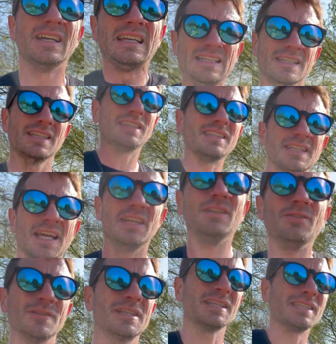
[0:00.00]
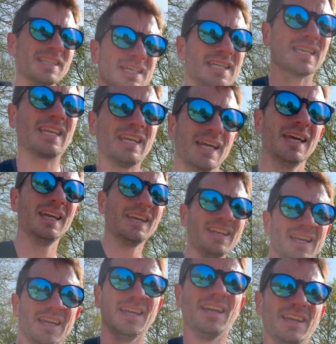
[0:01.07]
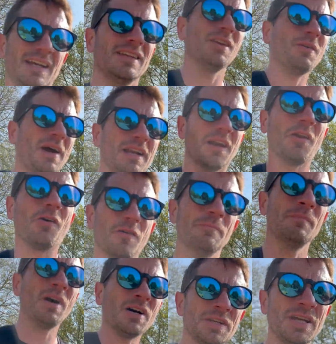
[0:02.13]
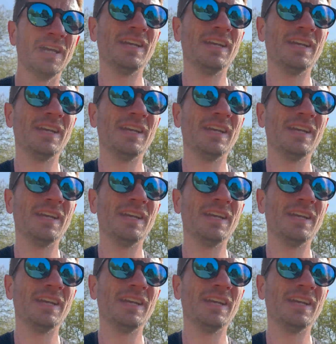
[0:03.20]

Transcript: to the day you did this. You had a lot of mud.